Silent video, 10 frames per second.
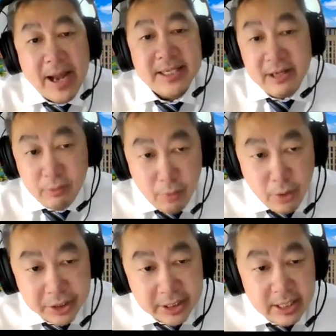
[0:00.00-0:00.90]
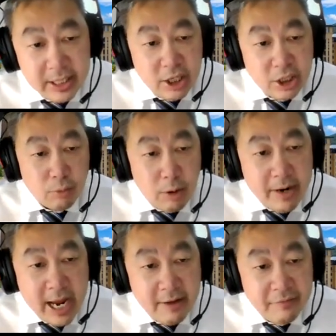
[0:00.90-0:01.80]
best and the worst. So what
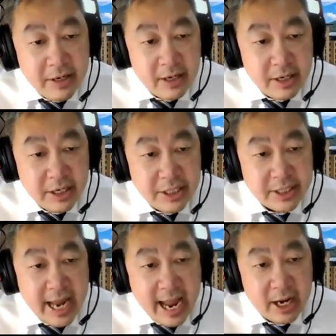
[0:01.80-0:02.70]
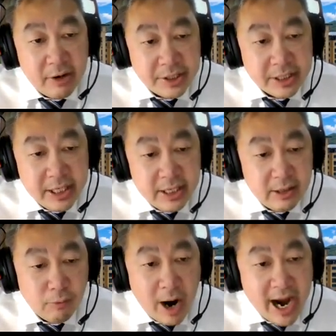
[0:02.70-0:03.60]
we have here is the accuracy,
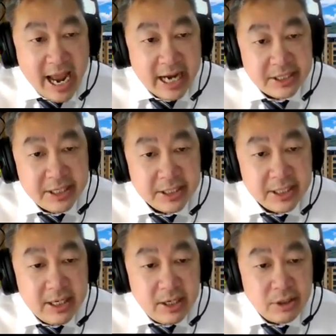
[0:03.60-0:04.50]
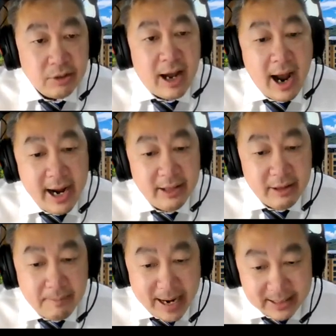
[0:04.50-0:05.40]
the y-axis. So the higher,
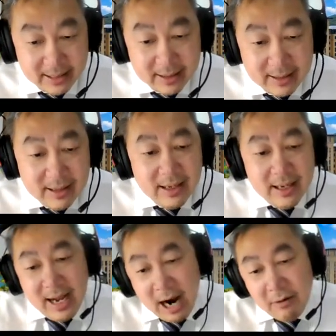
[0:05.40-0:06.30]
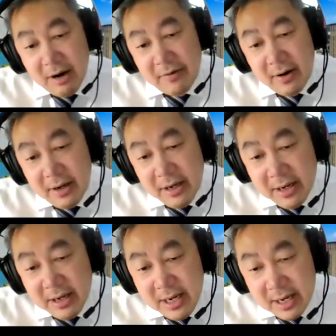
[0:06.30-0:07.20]
the better. However,
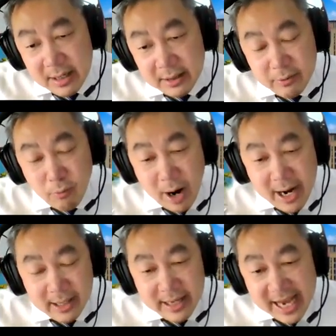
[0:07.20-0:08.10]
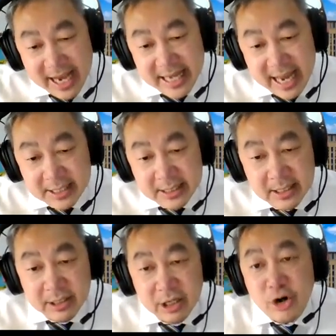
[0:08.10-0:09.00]
in here, the x-axis
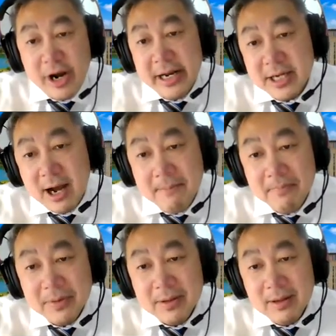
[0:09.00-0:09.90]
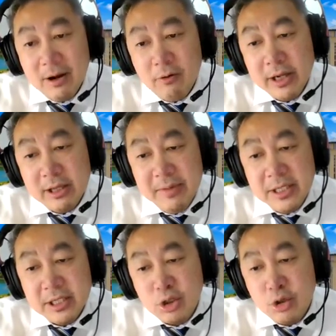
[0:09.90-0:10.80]
is a training time. All right. That
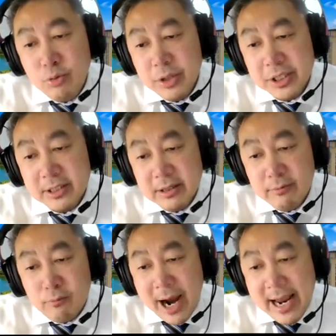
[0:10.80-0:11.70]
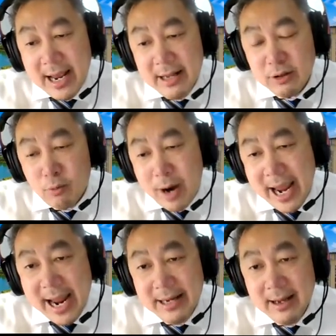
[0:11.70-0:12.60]
means towards the right
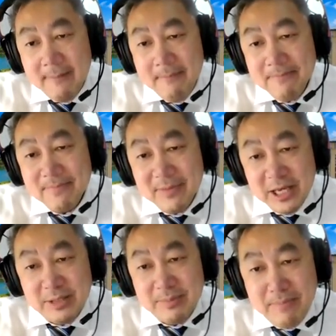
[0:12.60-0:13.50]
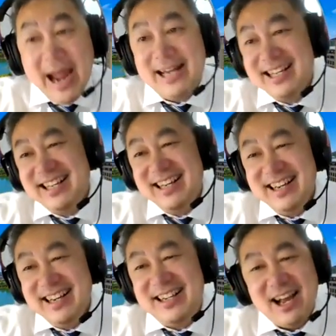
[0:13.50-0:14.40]
hand is bad.
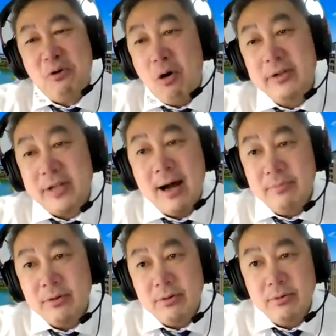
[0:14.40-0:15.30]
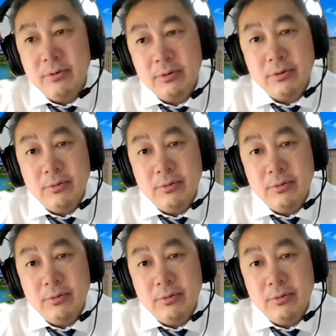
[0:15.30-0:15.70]
It takes a long time to